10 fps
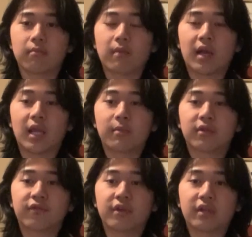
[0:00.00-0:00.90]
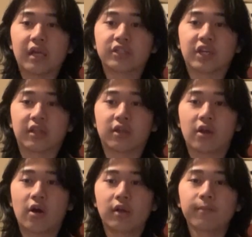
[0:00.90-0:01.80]
my name is Visai
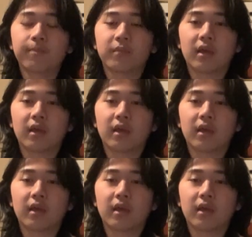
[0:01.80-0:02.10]
Chantakon,